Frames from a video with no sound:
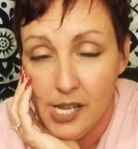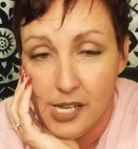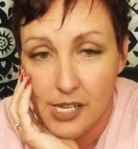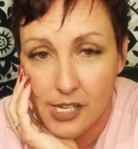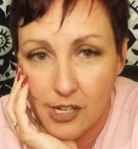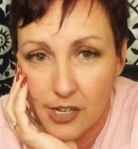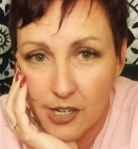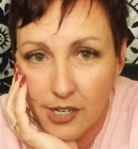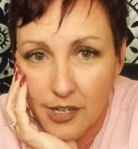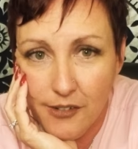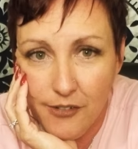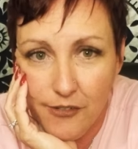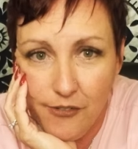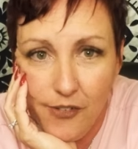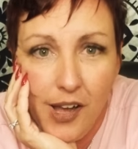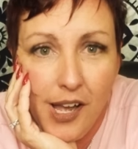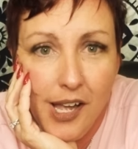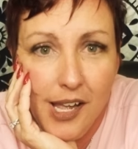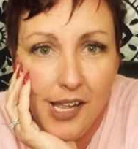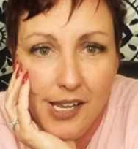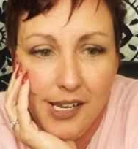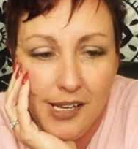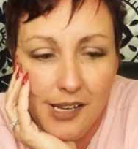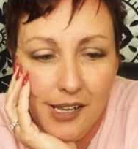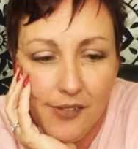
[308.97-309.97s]
You're going to
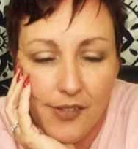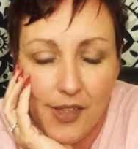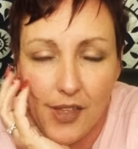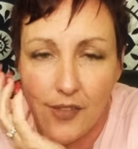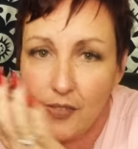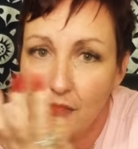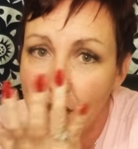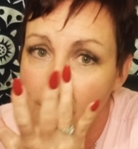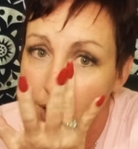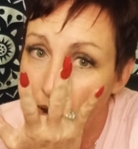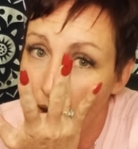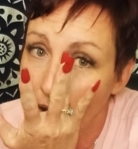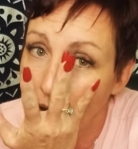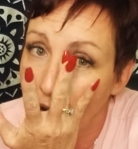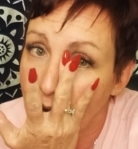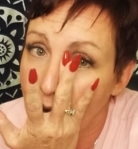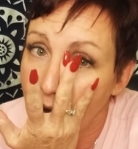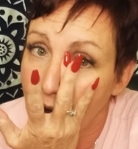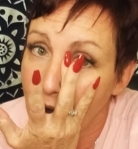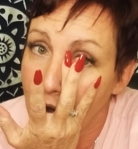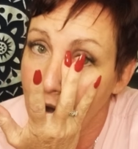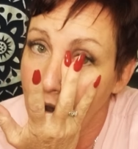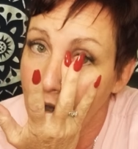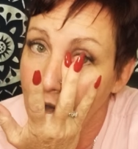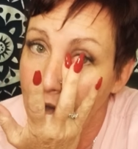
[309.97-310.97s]
find that there
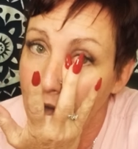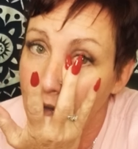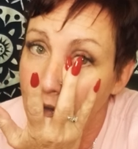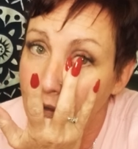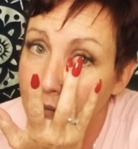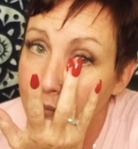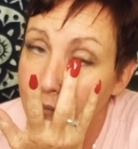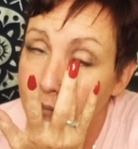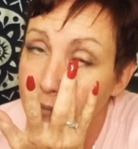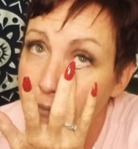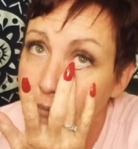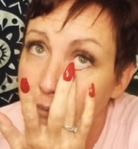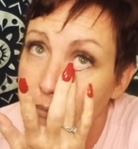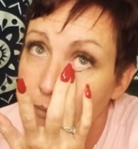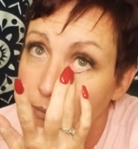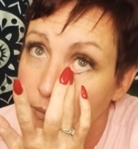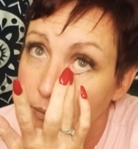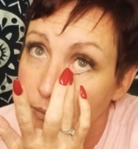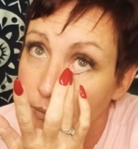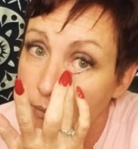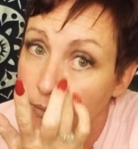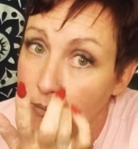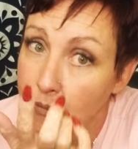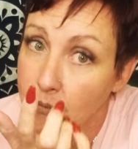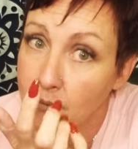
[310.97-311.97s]
are
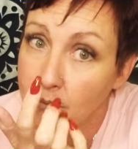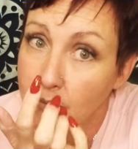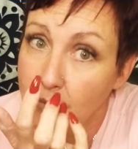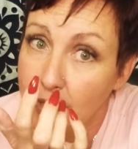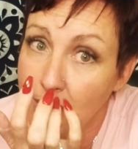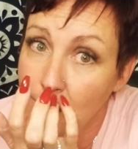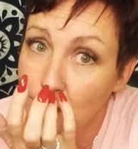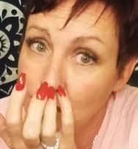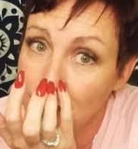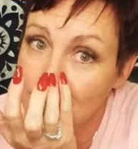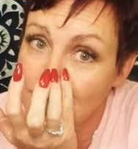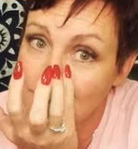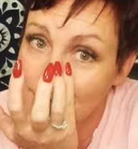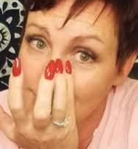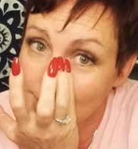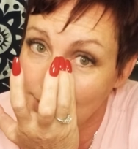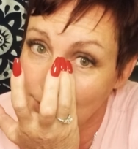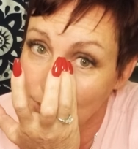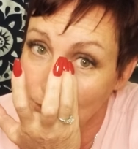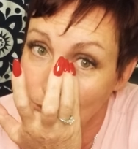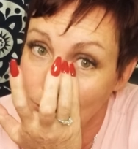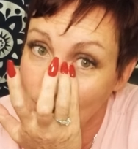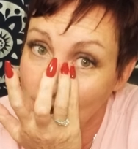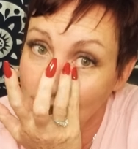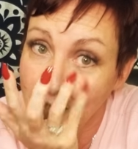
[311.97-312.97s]
images that
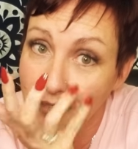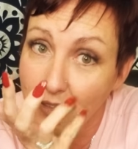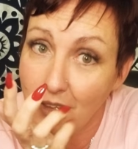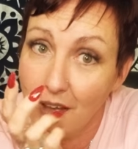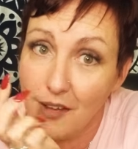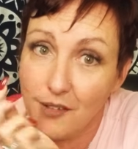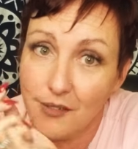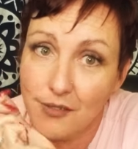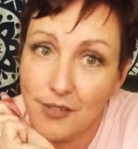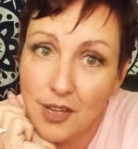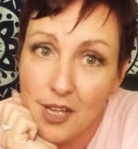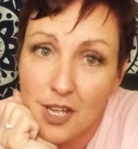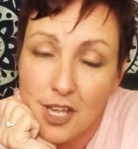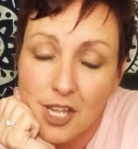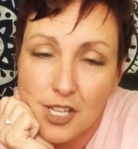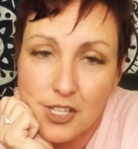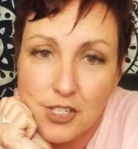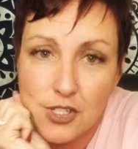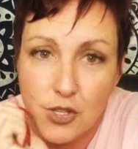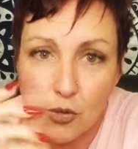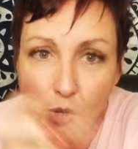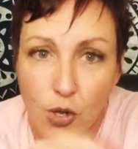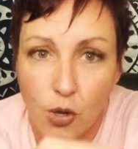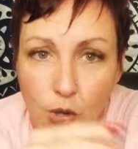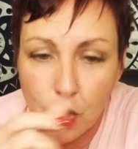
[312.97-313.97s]
you really love.
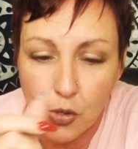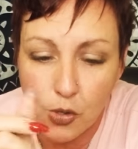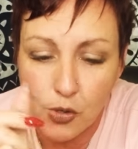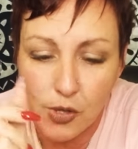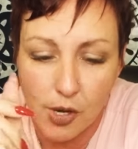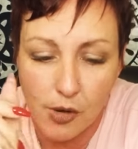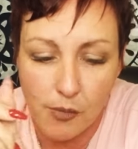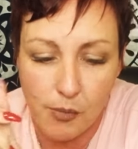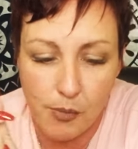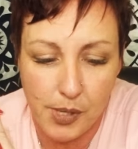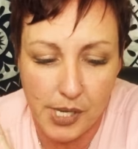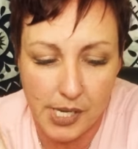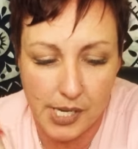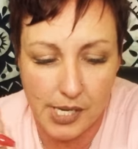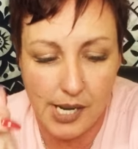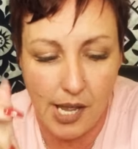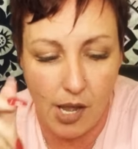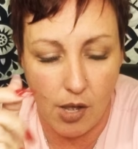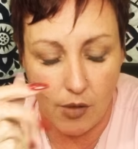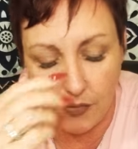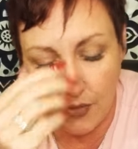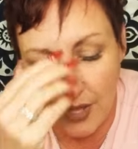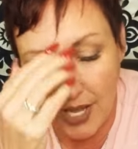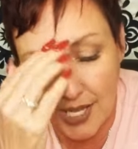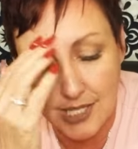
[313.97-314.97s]
So go through there, pick it
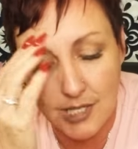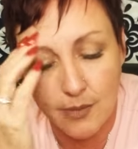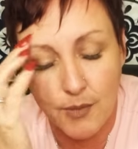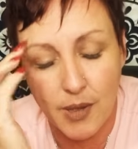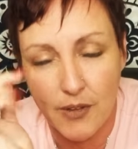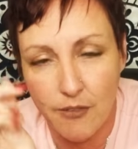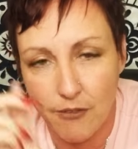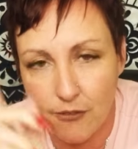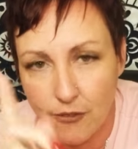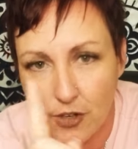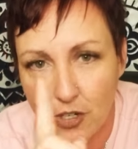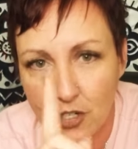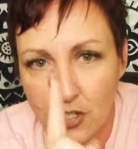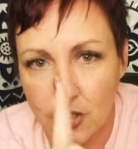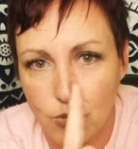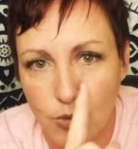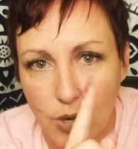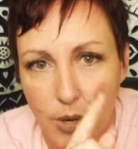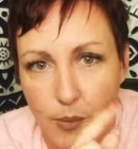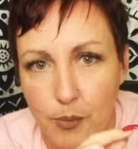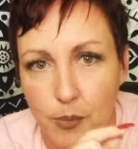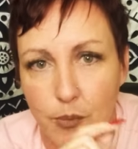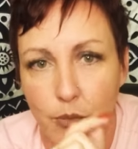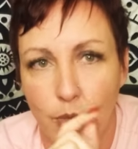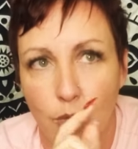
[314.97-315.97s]
out. That's my first
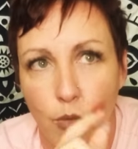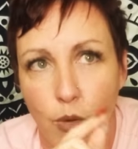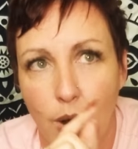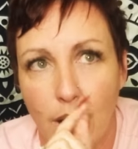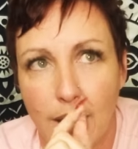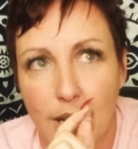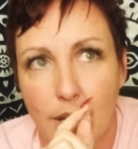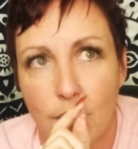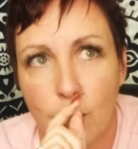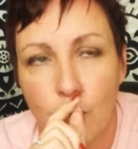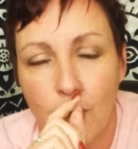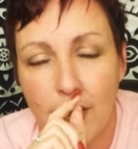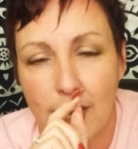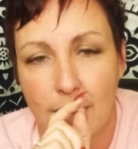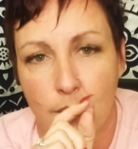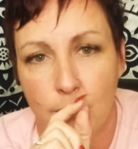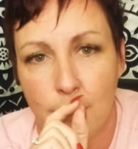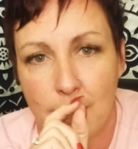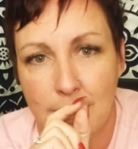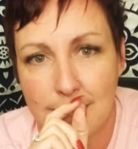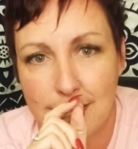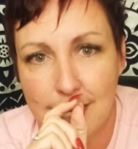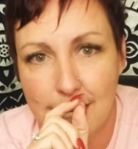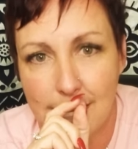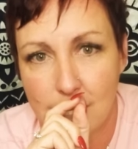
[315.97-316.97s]

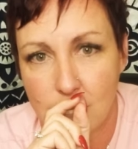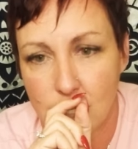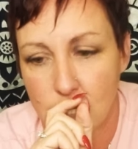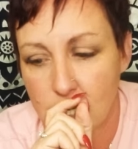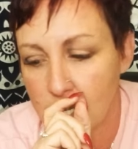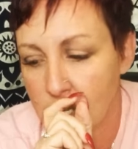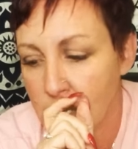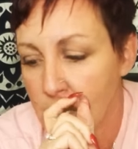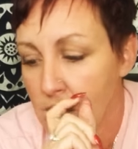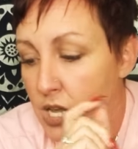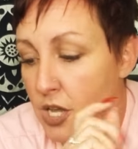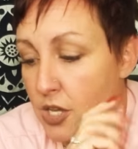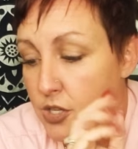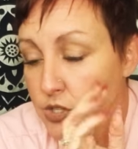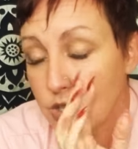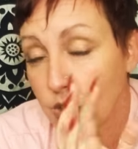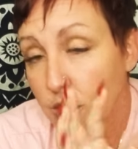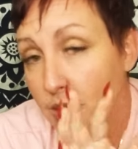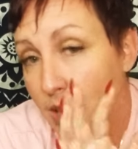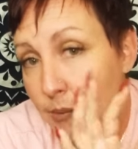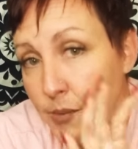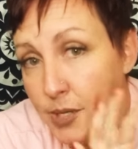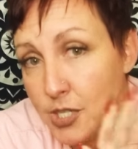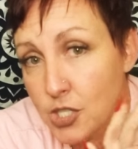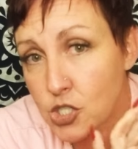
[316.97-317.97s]
recommendation. So
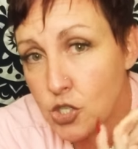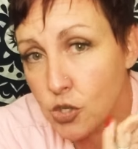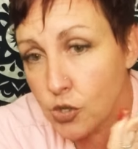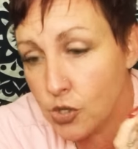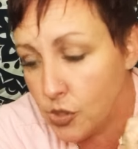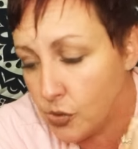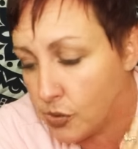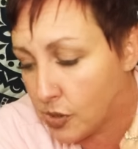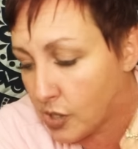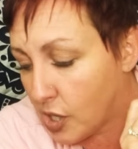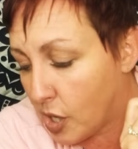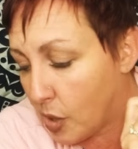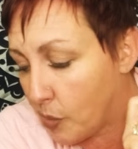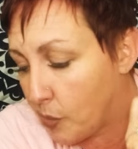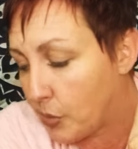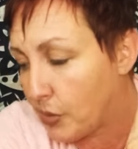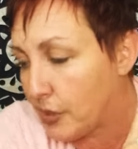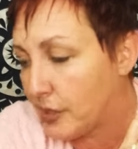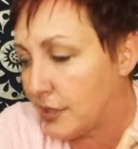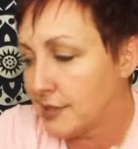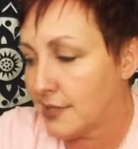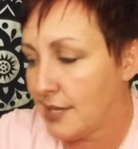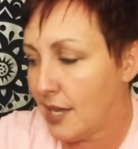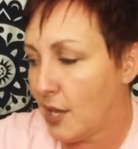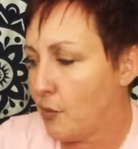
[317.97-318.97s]
let me show you a couple
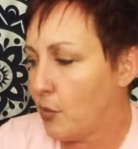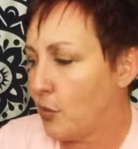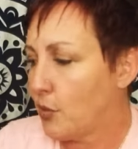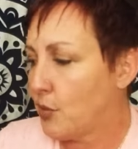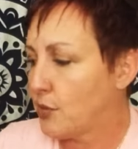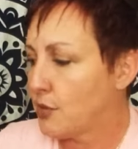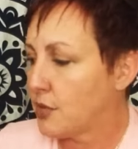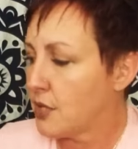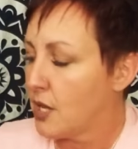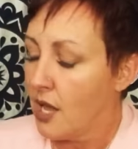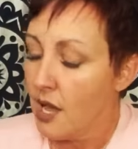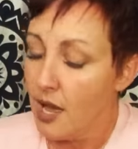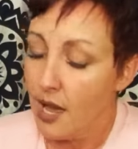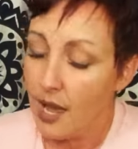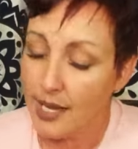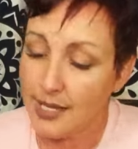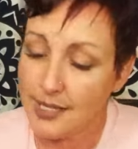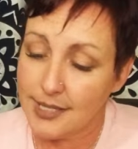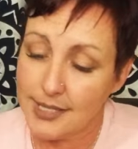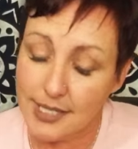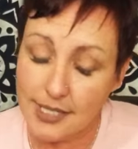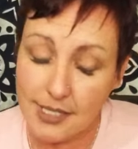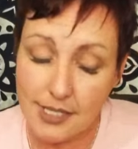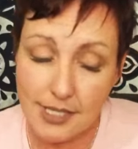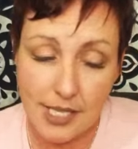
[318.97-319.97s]
examples. I
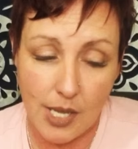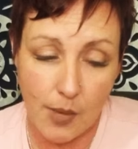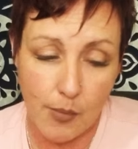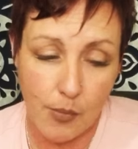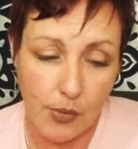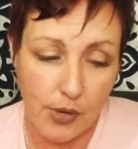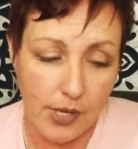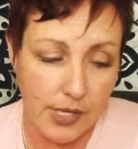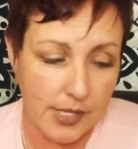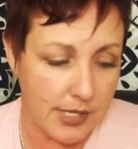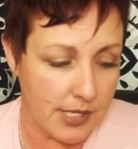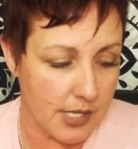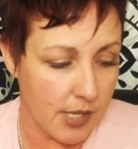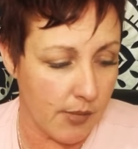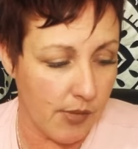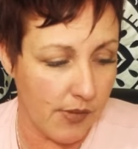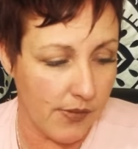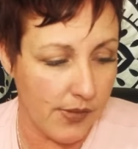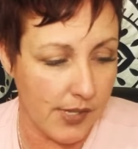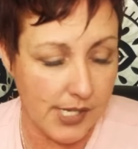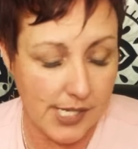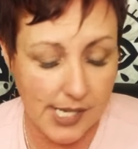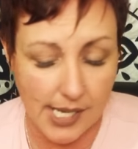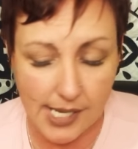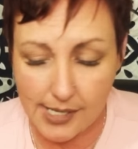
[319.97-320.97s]
did separate some of
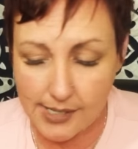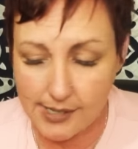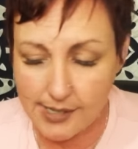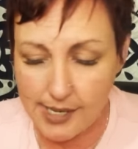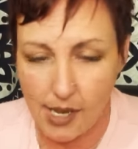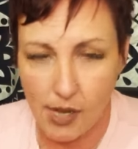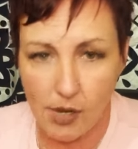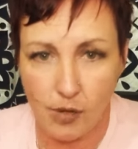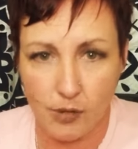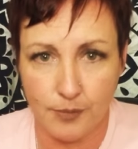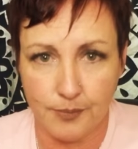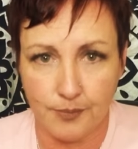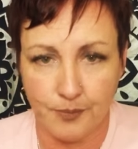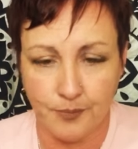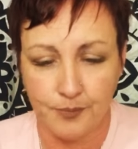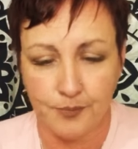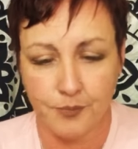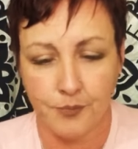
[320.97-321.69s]
the decks out.